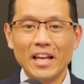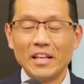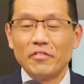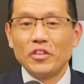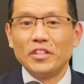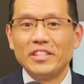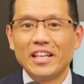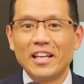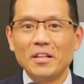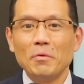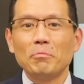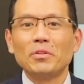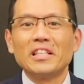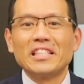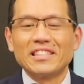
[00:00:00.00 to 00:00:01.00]
And if you
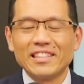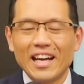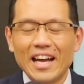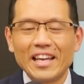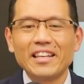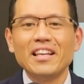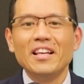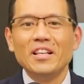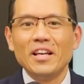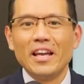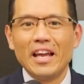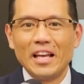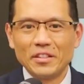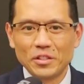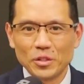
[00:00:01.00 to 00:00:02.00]
did, please like
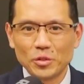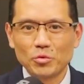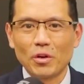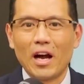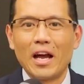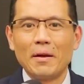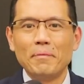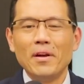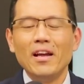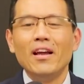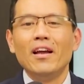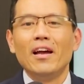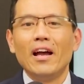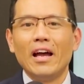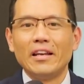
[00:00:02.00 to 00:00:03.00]
and subscribe.
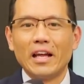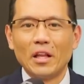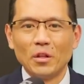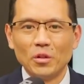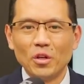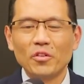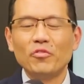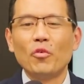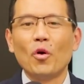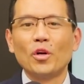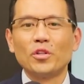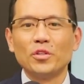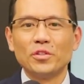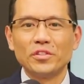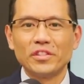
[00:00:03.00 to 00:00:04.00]
And I look forward
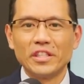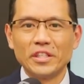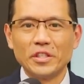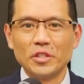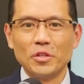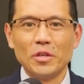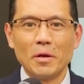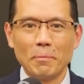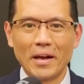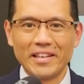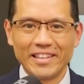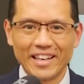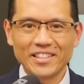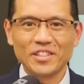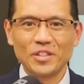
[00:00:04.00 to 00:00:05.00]
to seeing you in my
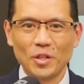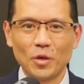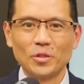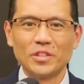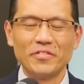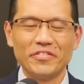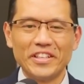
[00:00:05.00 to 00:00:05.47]
next coaching